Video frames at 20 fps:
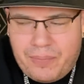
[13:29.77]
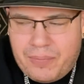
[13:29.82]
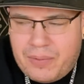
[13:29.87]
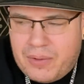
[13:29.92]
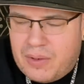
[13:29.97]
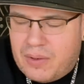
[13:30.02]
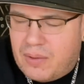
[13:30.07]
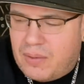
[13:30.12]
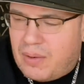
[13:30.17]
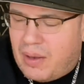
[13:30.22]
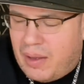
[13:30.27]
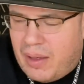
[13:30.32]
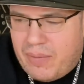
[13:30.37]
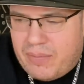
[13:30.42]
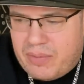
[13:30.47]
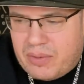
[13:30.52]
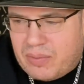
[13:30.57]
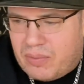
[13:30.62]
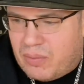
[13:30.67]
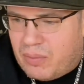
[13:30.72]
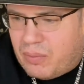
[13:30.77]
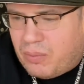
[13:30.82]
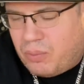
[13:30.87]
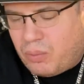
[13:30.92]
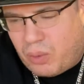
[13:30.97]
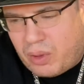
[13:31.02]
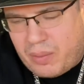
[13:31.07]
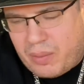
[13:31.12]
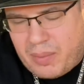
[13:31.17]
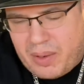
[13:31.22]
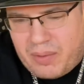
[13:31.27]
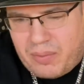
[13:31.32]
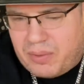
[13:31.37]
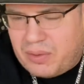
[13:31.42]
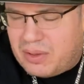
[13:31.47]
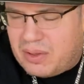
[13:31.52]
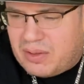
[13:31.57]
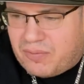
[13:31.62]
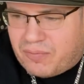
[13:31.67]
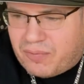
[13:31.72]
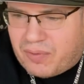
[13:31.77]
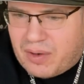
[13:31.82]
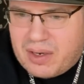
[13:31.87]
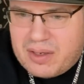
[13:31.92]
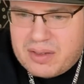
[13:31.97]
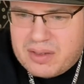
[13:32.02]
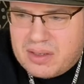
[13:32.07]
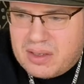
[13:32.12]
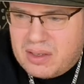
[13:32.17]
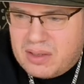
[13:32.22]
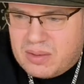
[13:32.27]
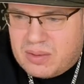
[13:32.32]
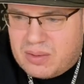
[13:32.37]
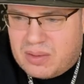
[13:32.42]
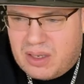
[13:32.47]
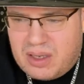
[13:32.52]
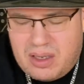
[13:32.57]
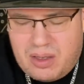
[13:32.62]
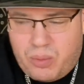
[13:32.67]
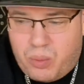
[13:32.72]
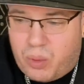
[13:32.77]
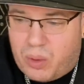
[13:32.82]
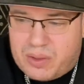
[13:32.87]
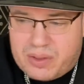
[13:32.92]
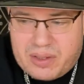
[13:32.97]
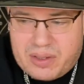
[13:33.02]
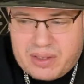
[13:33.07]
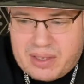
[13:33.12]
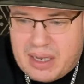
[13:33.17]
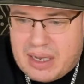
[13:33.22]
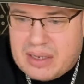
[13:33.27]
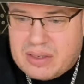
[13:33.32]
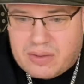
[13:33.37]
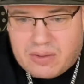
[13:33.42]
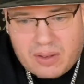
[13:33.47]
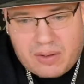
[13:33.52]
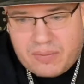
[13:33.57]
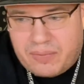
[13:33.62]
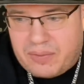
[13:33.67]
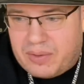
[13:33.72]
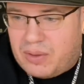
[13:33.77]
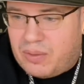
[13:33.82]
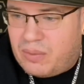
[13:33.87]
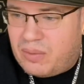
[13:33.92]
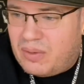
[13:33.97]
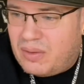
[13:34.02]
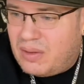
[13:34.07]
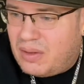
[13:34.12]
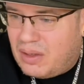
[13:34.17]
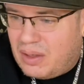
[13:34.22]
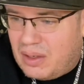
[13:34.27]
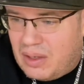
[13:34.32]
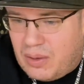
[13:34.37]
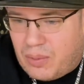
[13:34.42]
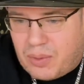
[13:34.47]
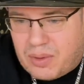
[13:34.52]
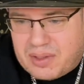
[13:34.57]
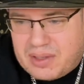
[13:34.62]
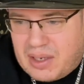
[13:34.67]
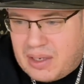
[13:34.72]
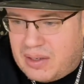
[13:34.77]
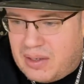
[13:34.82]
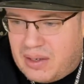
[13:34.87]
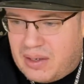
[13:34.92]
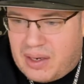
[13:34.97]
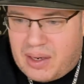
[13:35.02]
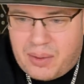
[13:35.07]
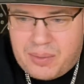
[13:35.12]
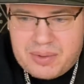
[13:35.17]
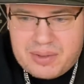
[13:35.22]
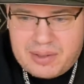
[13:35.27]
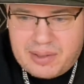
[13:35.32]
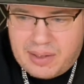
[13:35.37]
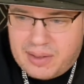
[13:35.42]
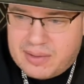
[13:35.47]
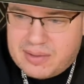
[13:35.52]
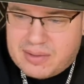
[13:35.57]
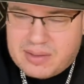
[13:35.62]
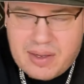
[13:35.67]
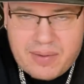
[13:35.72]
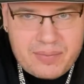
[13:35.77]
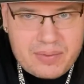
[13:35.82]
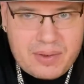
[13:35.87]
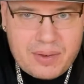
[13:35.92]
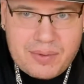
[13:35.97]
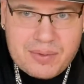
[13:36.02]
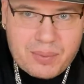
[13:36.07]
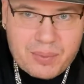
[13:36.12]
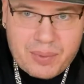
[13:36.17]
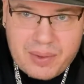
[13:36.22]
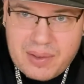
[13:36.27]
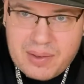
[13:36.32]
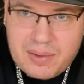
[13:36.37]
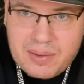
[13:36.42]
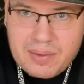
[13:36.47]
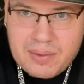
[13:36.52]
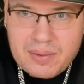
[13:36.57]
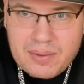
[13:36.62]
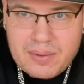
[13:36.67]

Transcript: You know, I have a, one of my really good friends. He's, he works his ass off. He, he works eighteen hours a day, seven days a week.